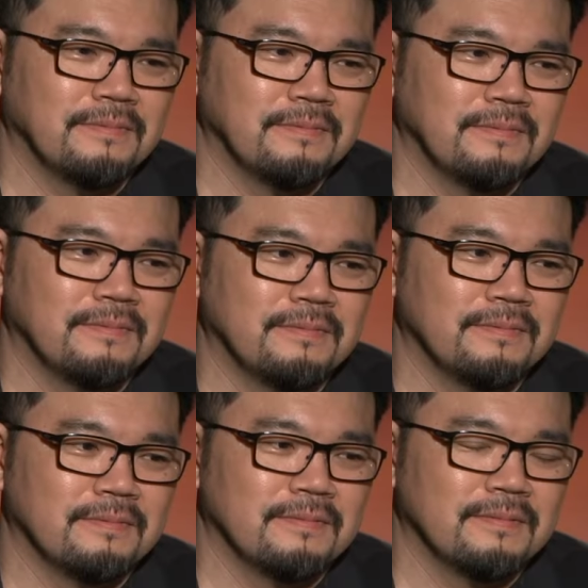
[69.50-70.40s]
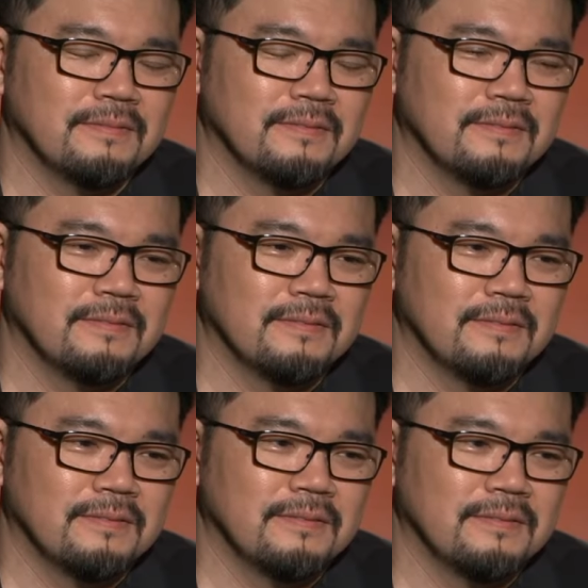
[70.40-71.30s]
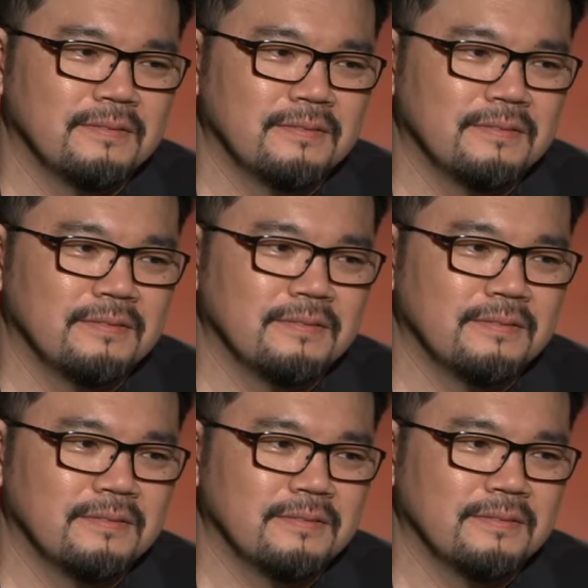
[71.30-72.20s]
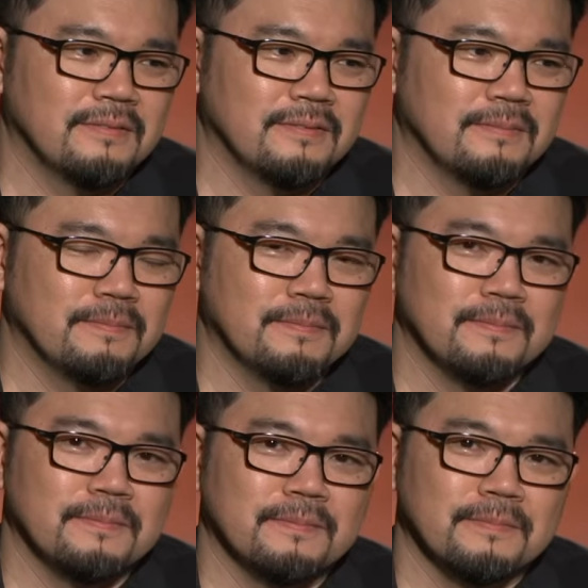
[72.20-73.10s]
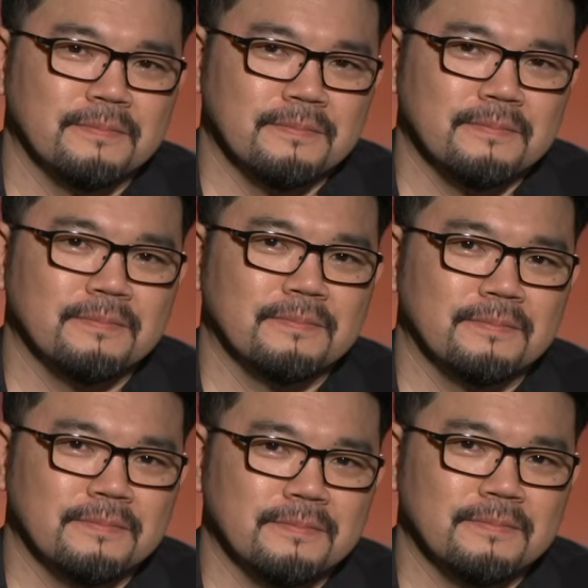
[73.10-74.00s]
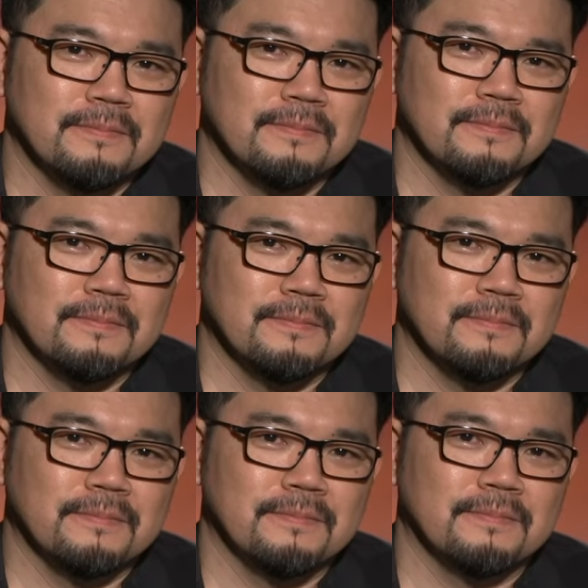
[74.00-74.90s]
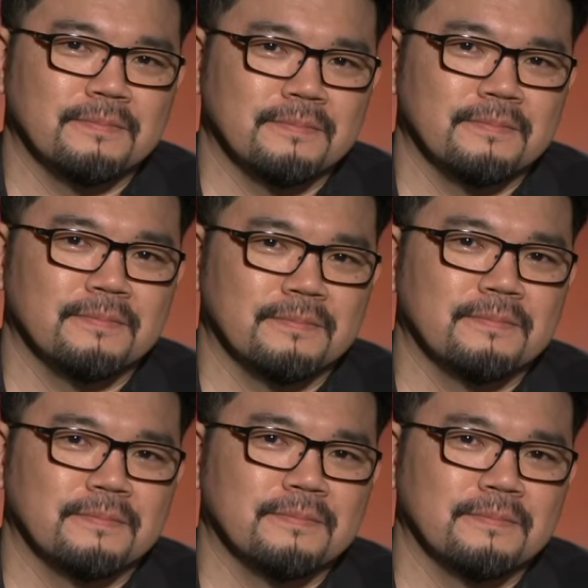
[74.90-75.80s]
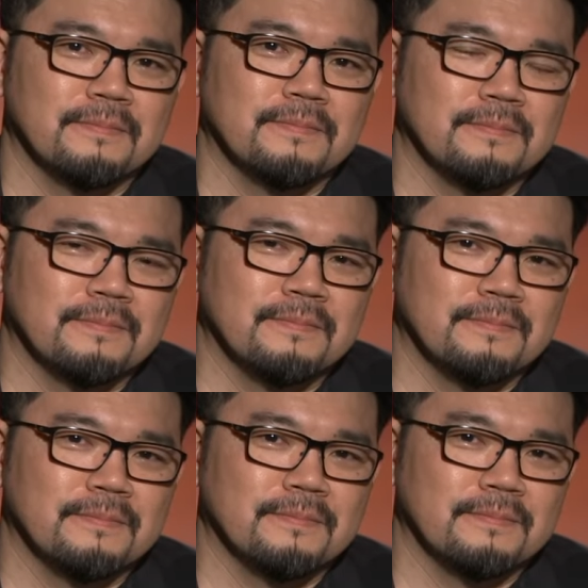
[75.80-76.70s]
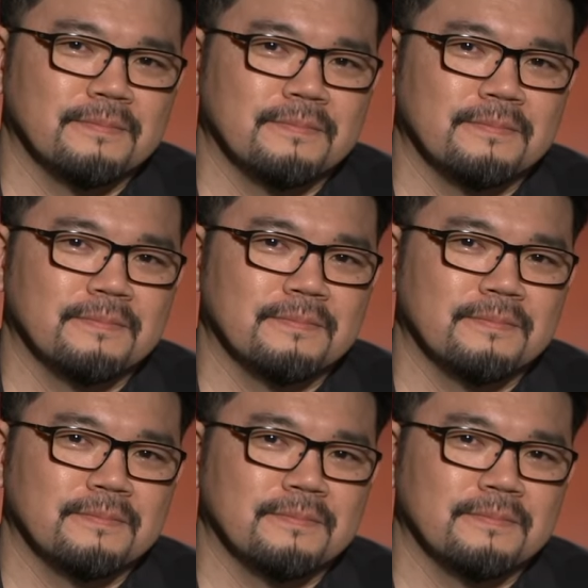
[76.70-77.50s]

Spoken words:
(not speaking)